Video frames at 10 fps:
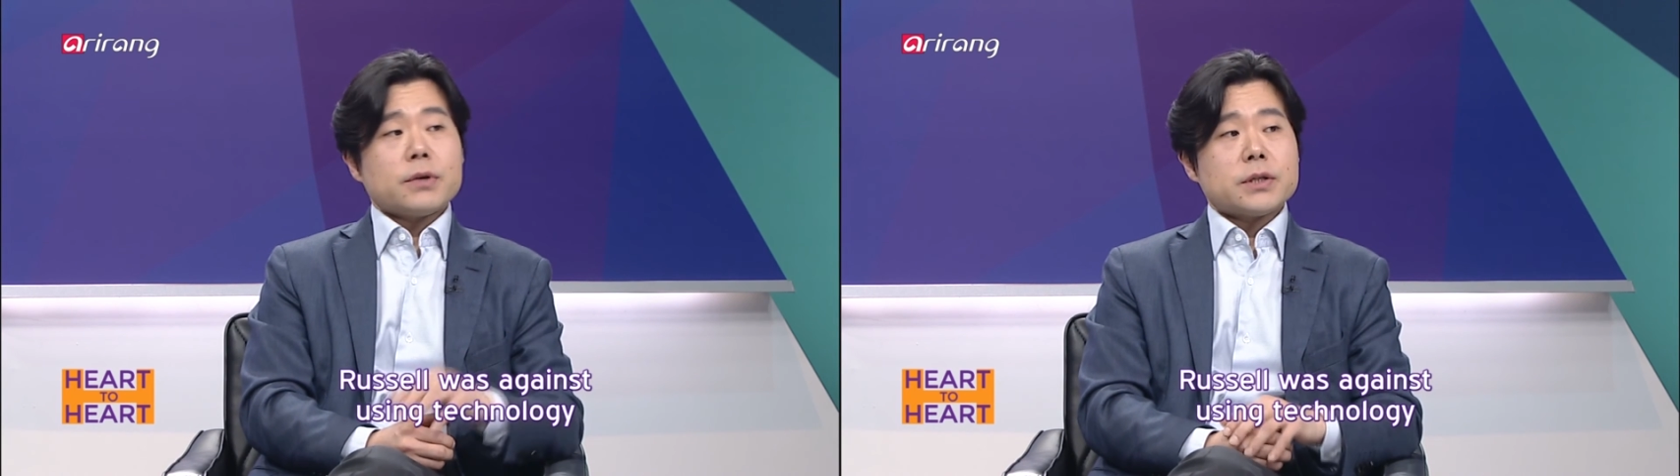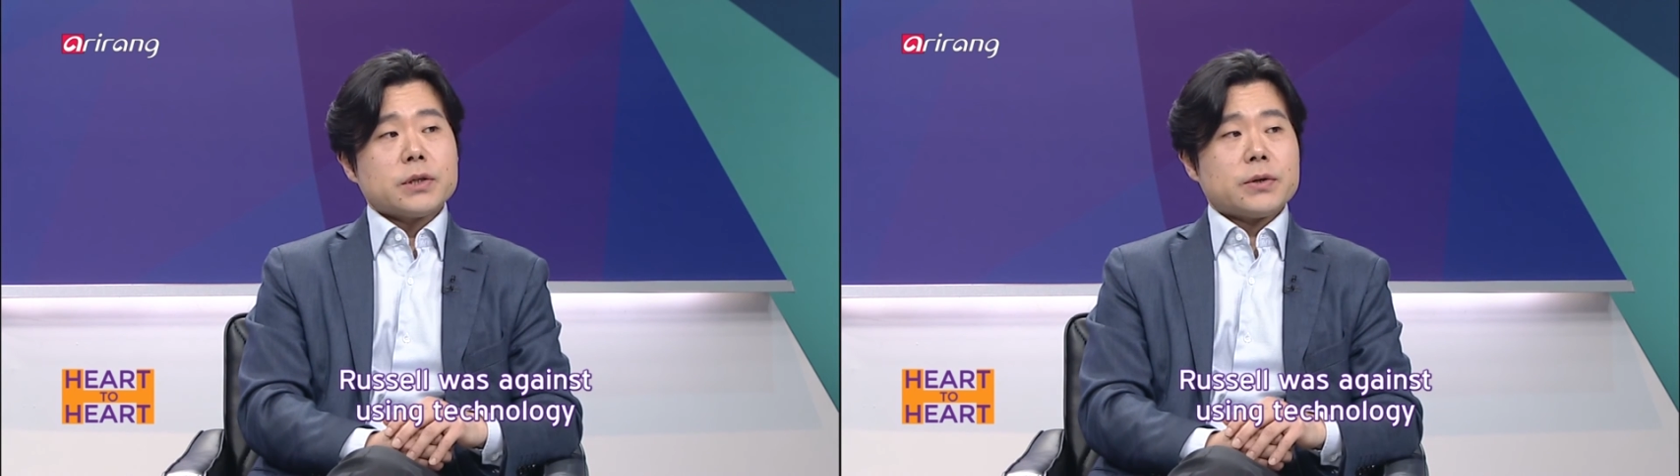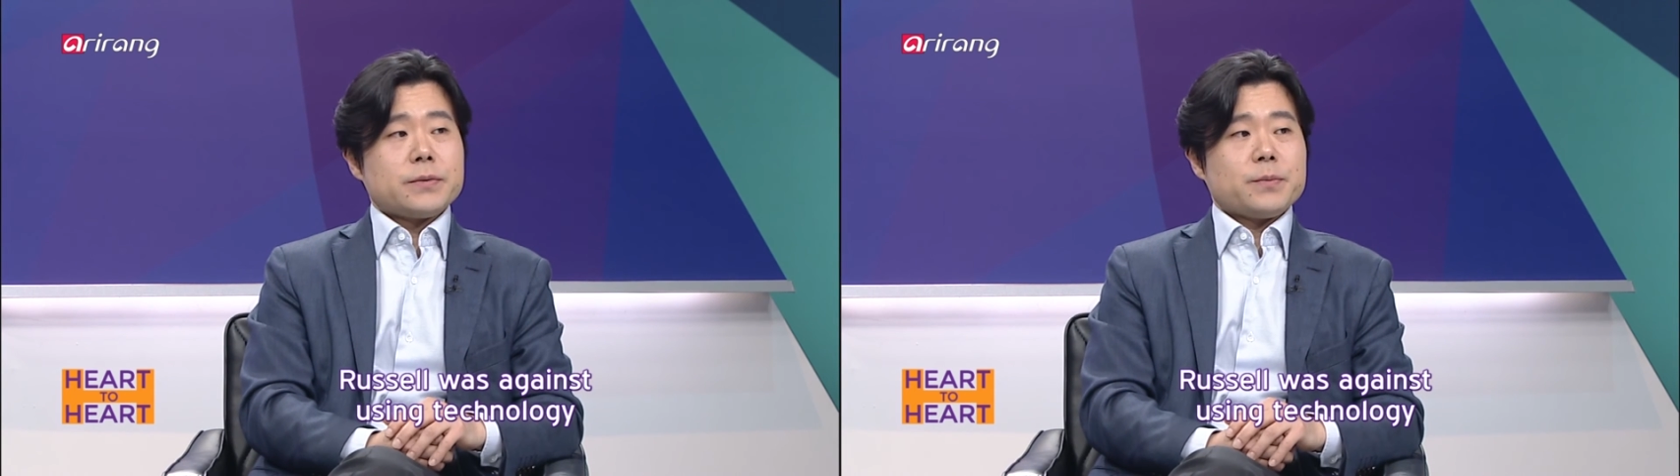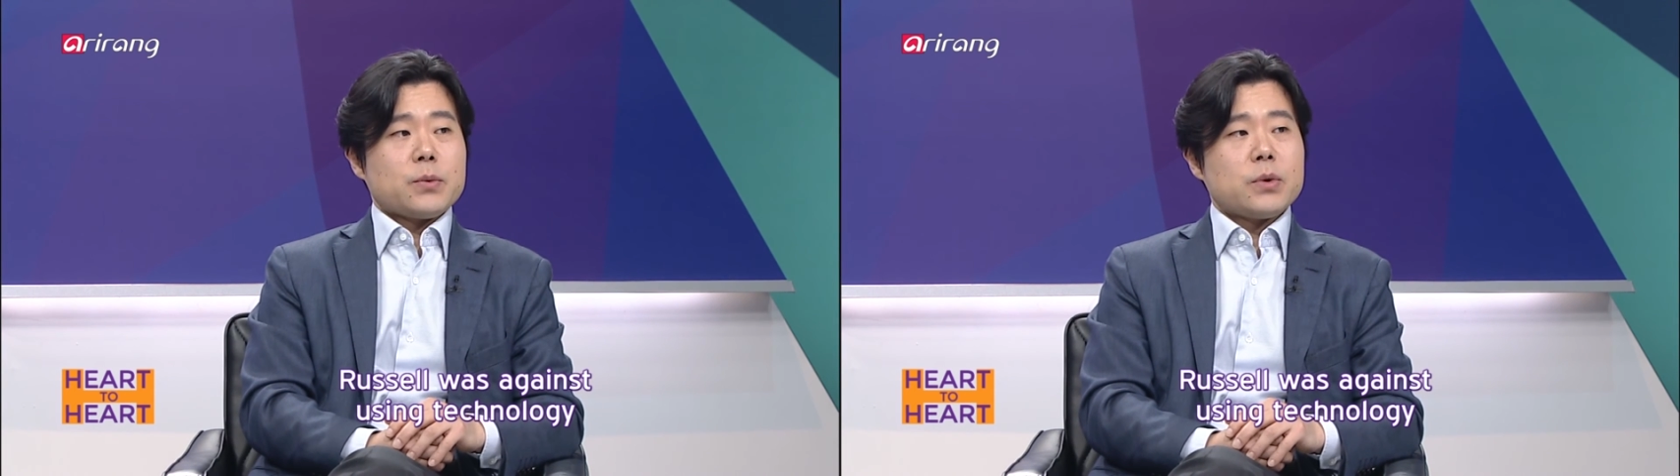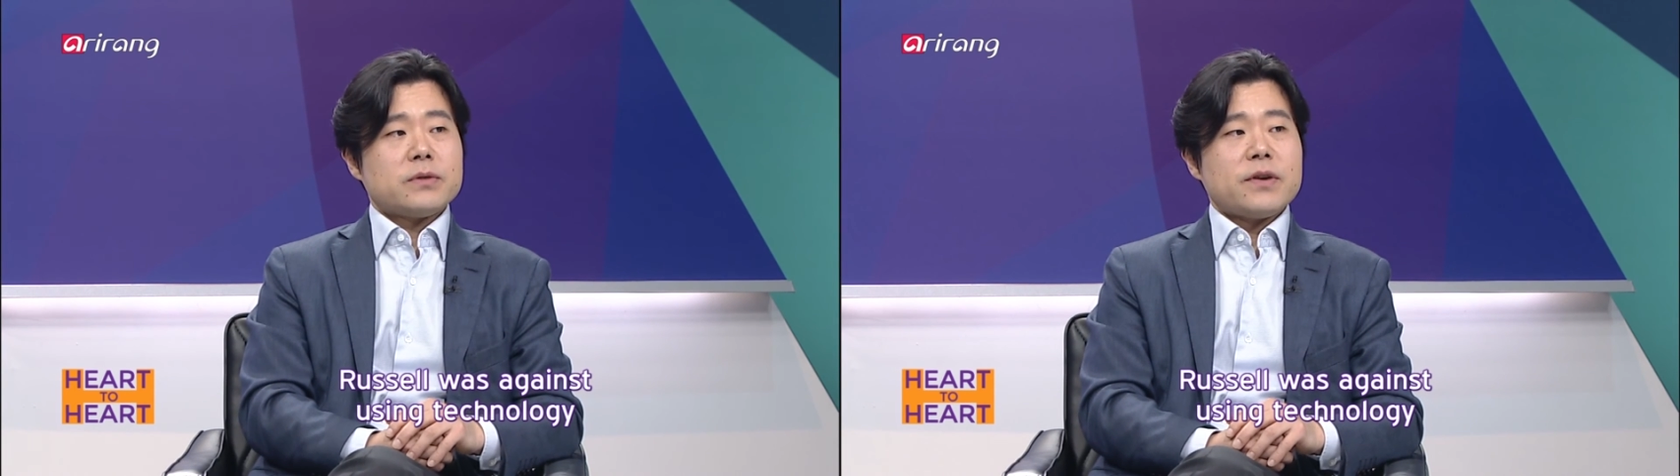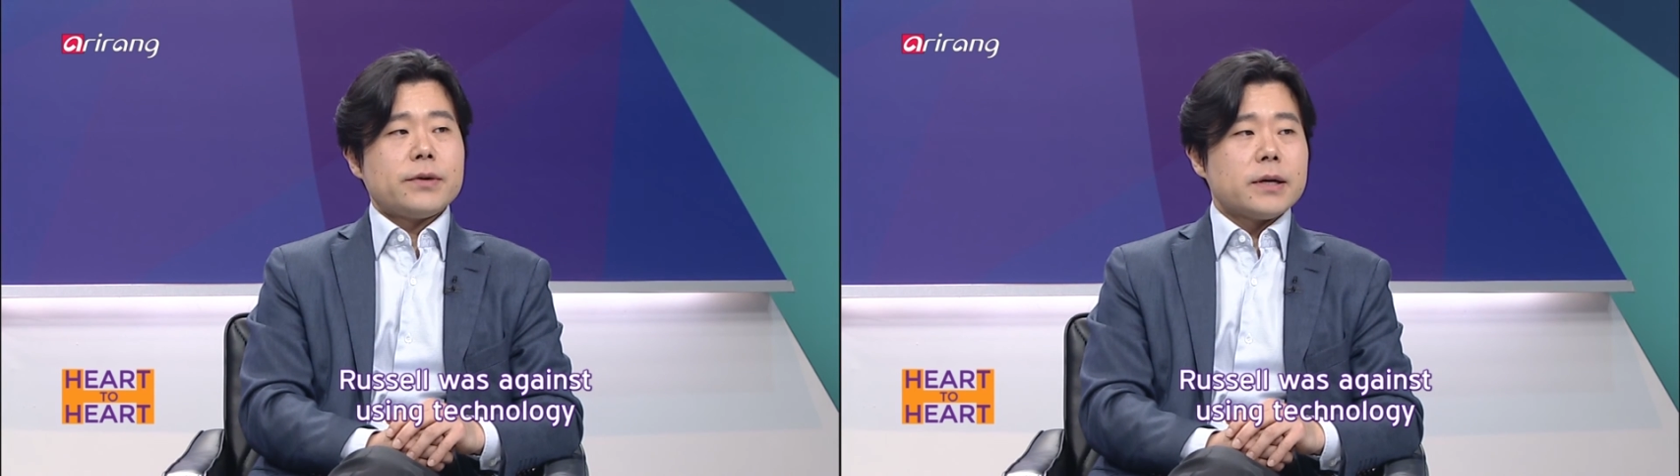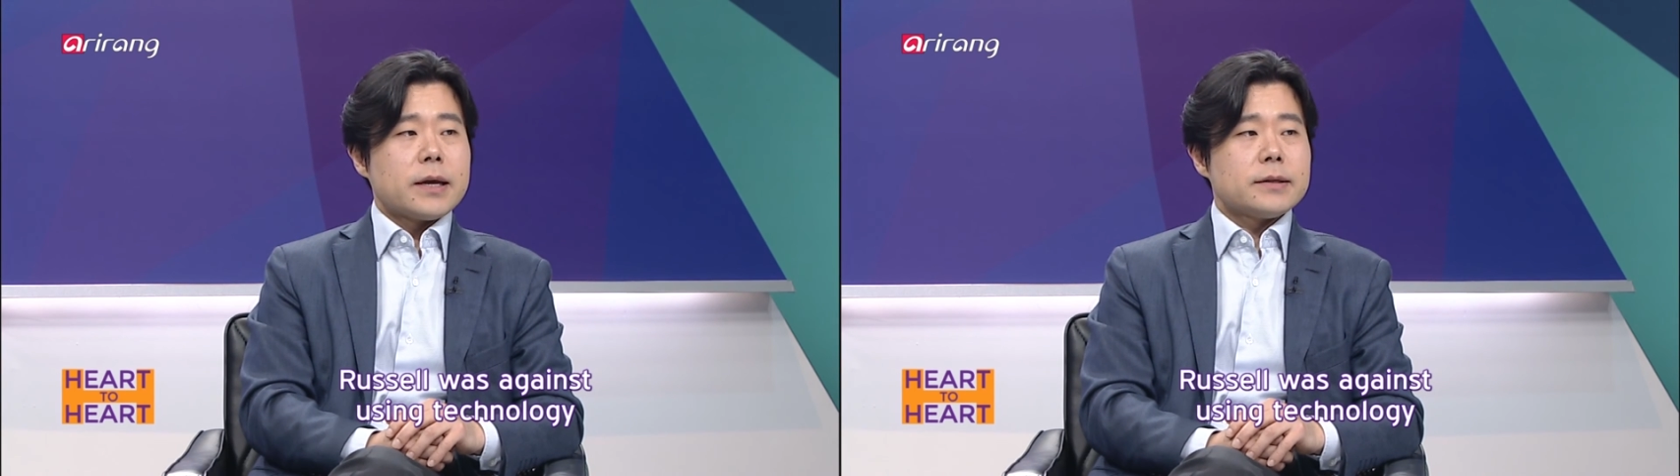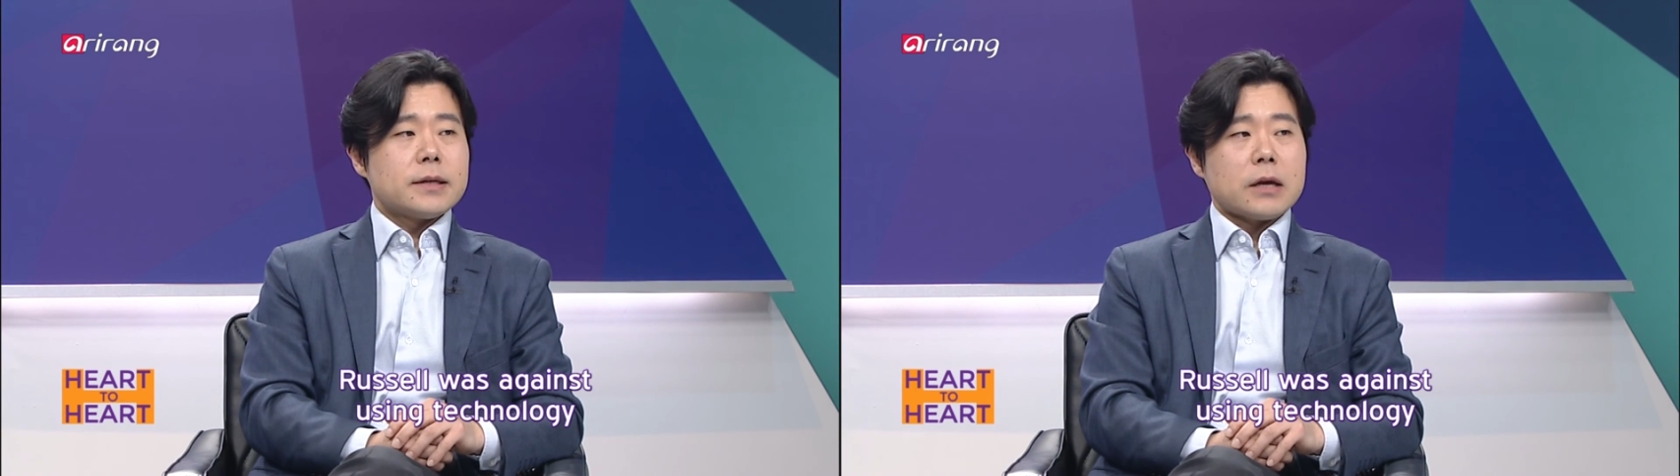Russell, was very against